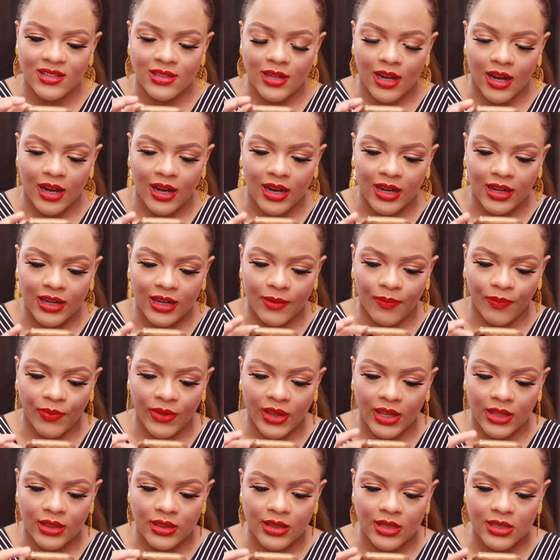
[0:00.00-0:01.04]
dark
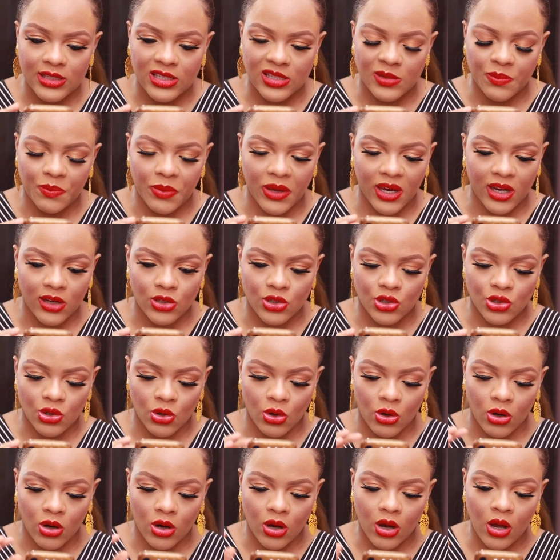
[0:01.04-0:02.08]
in this
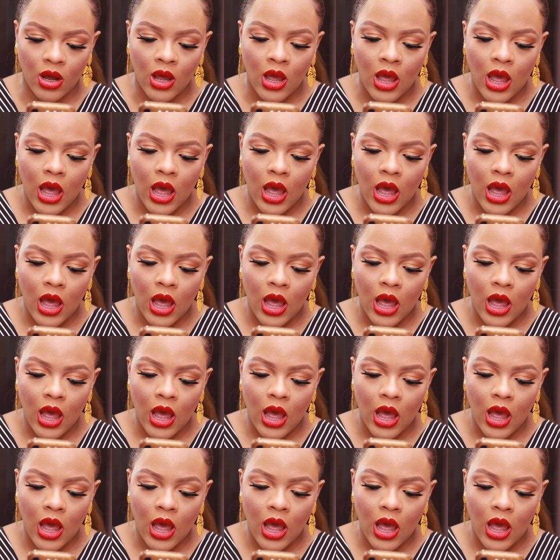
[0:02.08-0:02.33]
picture.